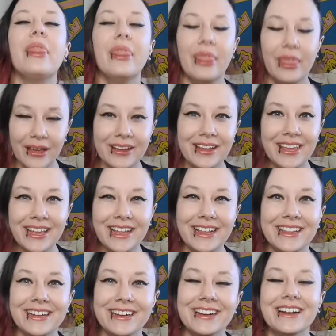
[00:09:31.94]
the
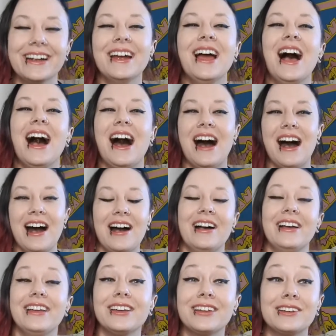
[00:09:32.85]
killer.
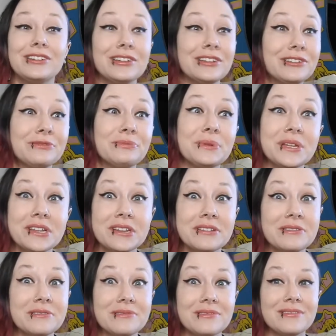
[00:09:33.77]
It could have
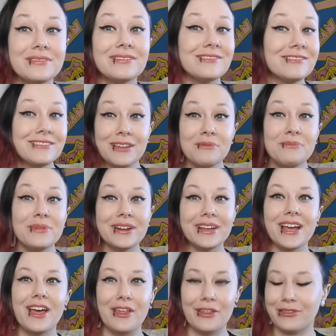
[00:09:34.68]
been
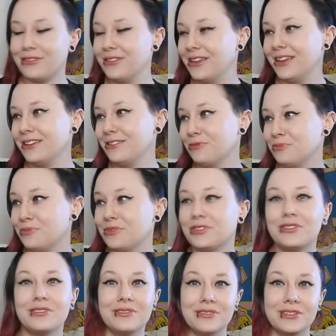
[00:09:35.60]
somebody else. They
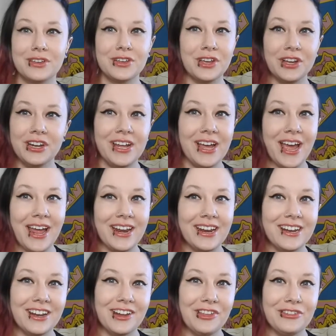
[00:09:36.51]
could have
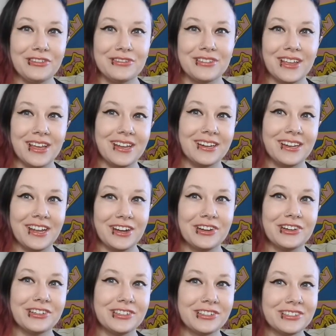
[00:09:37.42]
had another side
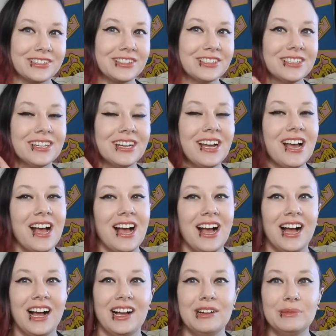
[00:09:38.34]
character.
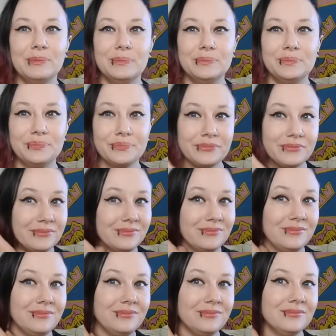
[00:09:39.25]
I
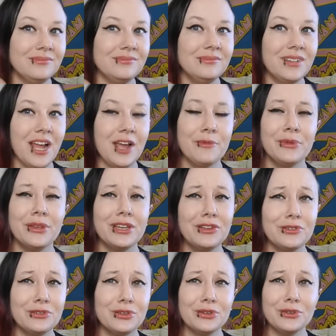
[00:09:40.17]
mean,
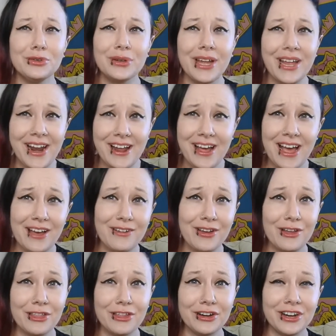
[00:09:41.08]
you do kind of have
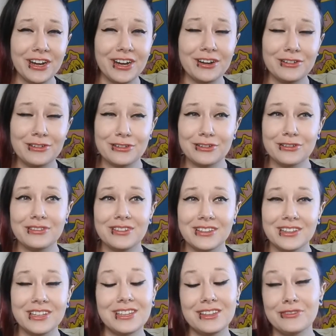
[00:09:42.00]
other characters
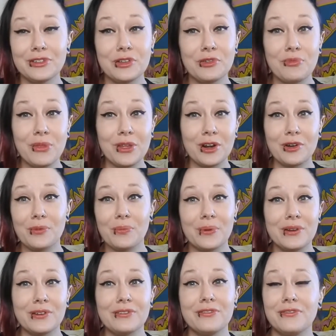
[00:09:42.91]
in this film that are a
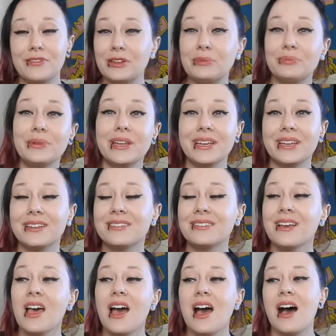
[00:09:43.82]
bit of film
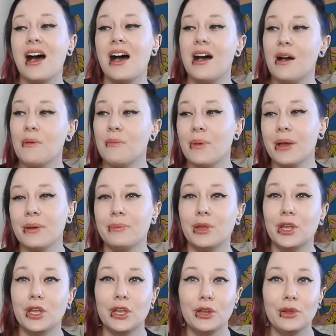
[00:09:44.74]
geeks. I
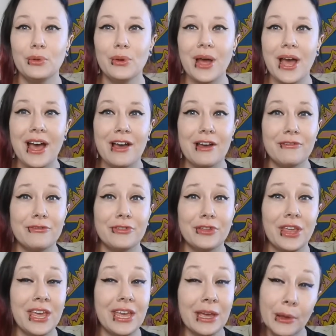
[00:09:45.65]
mean, you
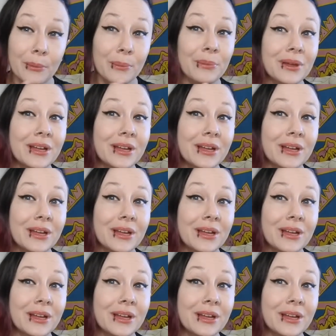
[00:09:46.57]
have Kim,